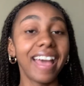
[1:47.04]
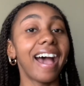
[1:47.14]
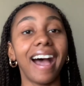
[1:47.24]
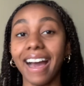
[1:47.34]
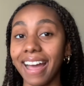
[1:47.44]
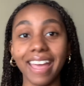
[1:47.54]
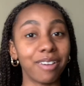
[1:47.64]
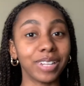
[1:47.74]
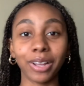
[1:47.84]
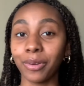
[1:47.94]
I have a
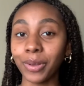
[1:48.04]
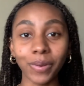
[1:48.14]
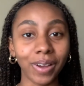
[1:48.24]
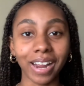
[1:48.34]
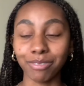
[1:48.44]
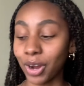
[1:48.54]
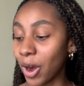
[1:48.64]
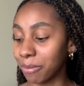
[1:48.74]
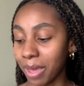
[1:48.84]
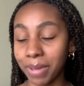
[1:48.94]
lot going on. I have a car
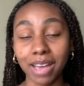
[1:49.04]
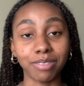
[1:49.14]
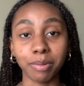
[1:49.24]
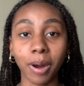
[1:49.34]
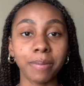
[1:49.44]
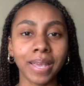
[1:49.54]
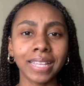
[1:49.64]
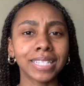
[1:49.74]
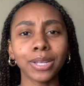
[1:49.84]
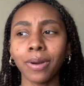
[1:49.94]
payment, I have an apartment,
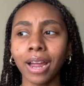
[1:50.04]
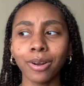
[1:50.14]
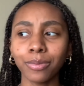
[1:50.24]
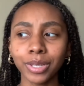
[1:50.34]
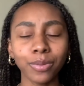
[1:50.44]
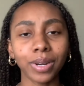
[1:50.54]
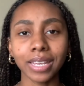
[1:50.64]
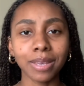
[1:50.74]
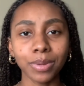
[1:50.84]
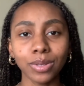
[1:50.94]
so I don't really want to
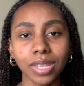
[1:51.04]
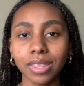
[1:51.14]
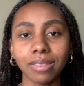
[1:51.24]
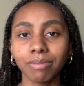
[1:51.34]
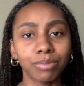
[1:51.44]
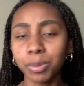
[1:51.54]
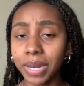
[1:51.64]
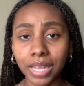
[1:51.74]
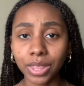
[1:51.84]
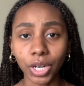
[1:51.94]
keep
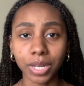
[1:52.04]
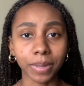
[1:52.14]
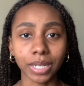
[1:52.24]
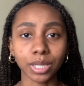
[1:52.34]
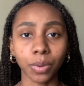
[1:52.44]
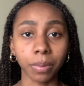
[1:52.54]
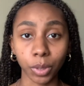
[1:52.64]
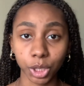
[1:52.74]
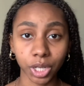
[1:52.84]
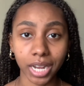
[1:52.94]
spending 30 bucks on
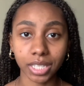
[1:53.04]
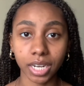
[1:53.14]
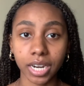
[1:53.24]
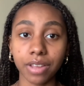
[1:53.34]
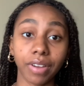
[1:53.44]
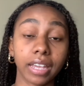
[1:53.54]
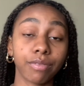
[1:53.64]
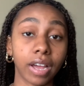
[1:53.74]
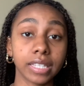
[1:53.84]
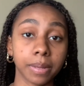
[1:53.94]
moisturizer if I can
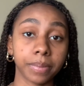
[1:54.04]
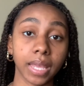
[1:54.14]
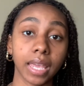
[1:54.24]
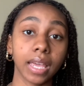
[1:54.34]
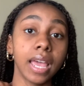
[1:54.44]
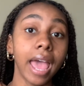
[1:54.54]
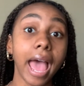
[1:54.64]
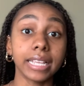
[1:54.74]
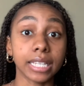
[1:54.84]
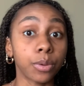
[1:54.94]
find something
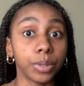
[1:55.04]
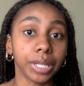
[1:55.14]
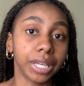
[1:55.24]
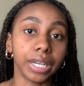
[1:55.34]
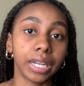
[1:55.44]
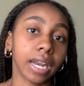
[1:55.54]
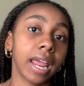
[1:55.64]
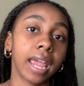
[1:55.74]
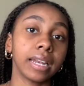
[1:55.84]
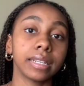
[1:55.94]
as equally good
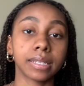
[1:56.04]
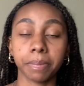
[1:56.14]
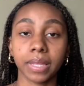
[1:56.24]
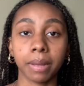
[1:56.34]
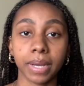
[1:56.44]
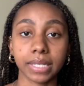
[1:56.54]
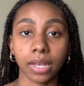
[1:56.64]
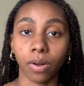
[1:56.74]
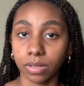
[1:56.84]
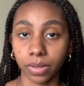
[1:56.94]
and something that my skin
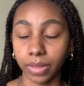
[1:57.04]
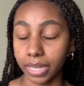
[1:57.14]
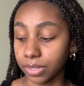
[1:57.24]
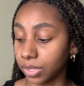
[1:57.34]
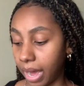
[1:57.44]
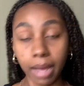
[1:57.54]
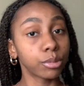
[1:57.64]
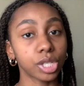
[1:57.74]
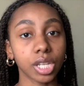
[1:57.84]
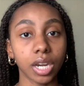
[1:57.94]
also likes. I'm
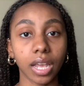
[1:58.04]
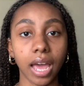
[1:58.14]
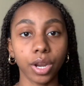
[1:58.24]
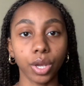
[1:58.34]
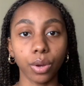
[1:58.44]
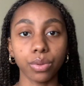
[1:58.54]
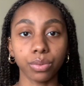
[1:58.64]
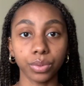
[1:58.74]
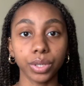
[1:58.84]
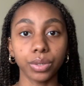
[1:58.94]
just gonna kind of go
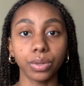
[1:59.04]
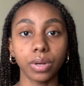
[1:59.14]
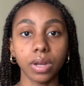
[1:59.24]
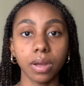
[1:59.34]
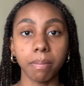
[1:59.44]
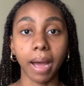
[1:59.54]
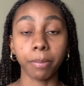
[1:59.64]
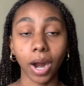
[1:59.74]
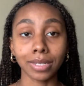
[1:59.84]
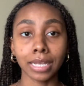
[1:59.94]
through my
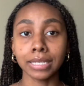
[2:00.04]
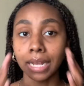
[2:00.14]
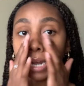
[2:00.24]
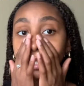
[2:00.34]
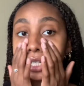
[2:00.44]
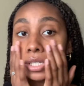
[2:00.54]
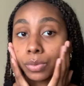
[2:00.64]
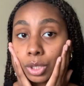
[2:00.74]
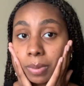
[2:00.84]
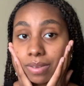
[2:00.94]
process, and I just
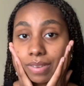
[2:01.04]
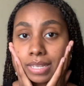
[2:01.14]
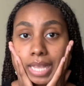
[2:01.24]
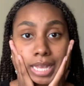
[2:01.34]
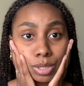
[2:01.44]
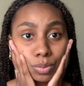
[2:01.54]
washed my face as